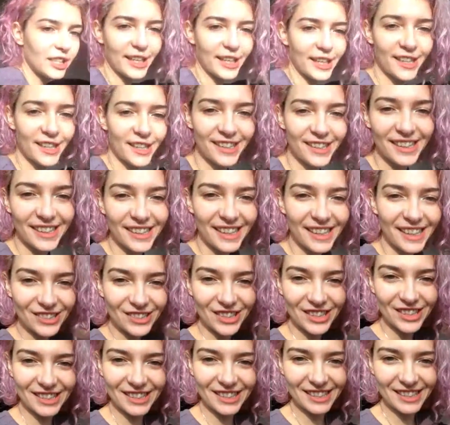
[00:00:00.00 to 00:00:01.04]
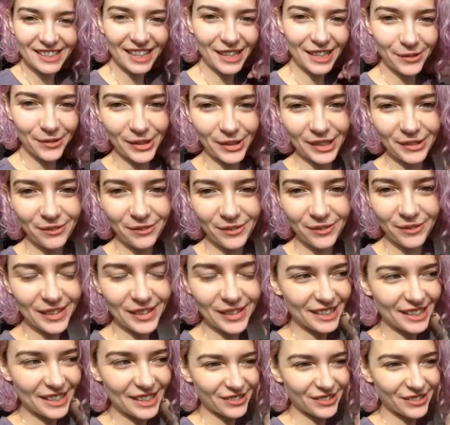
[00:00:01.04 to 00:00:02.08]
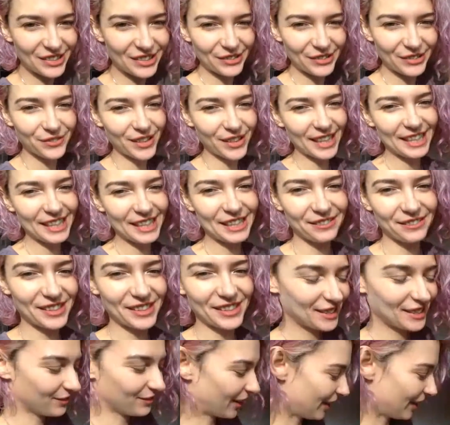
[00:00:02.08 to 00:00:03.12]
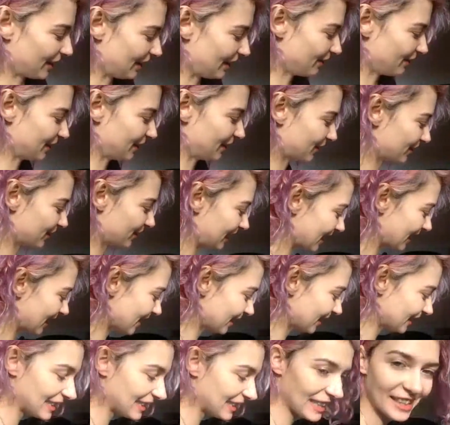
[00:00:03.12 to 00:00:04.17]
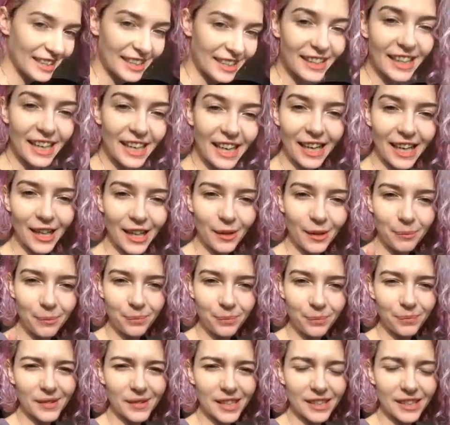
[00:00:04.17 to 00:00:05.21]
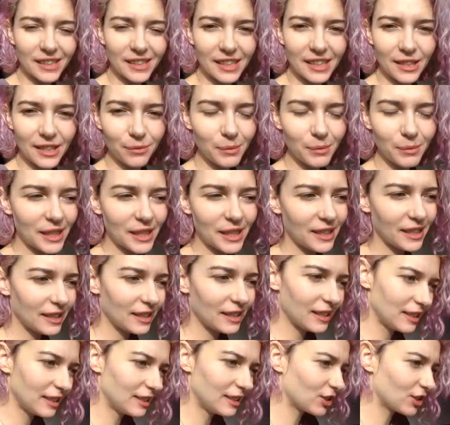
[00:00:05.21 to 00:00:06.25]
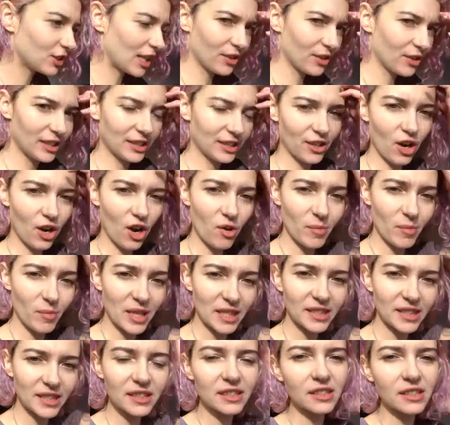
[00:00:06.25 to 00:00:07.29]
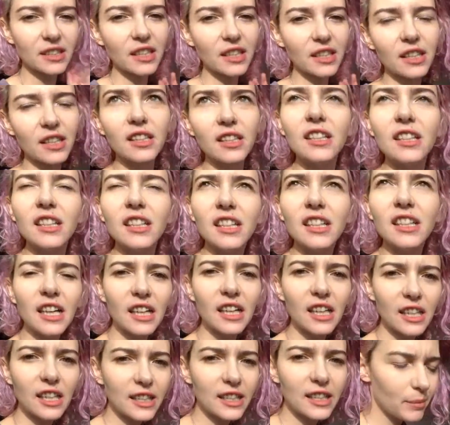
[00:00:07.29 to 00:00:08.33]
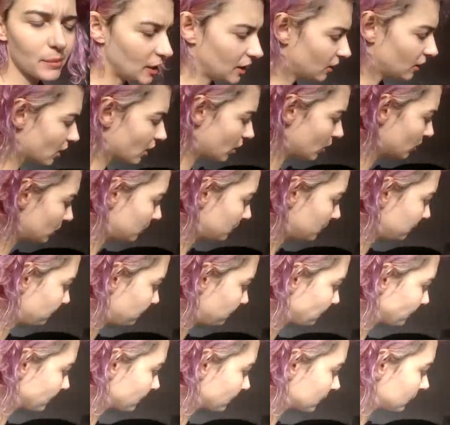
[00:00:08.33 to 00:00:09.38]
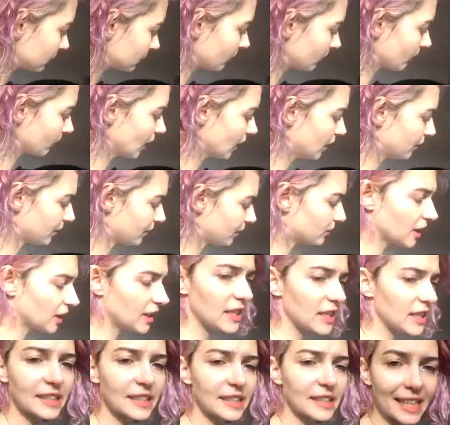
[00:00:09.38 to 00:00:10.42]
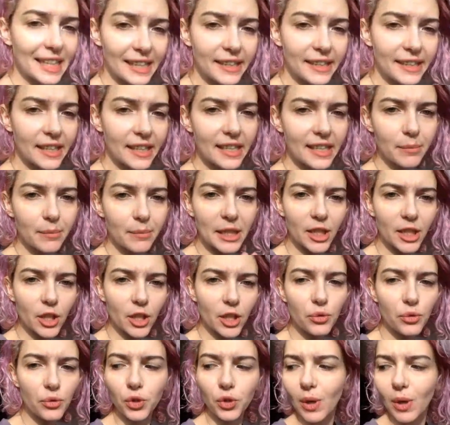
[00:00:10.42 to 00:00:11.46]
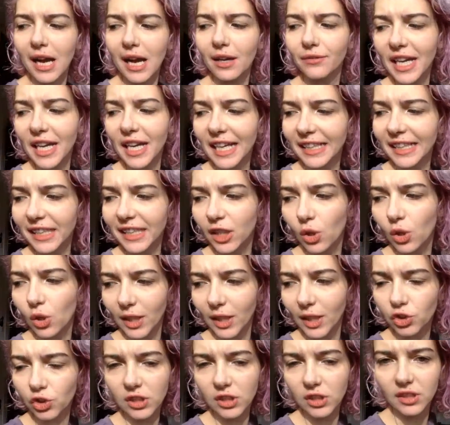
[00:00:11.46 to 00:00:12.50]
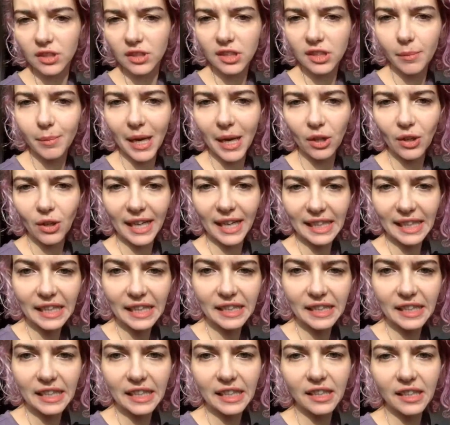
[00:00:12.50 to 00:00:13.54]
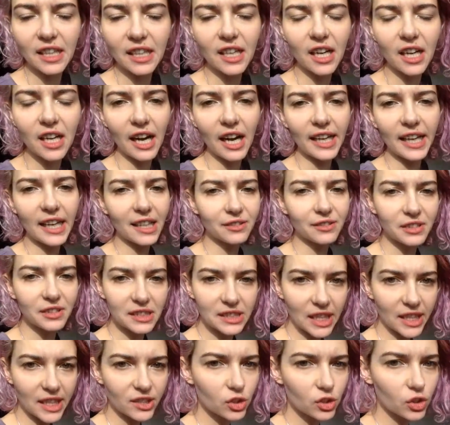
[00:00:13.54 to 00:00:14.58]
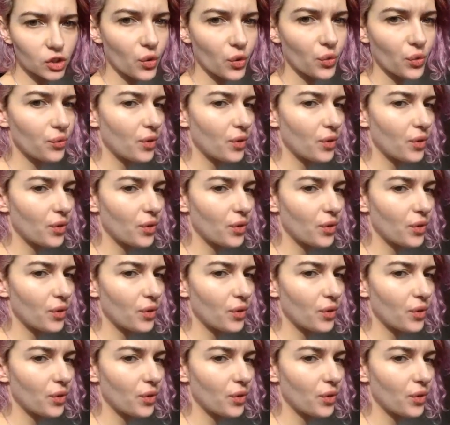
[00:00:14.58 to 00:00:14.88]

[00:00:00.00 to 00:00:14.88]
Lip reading: take a minute or two break because my arm is really hurting. Give me a shout in the comments. Let me know if everything is clear. Let me know if you have any questions about anything I have said so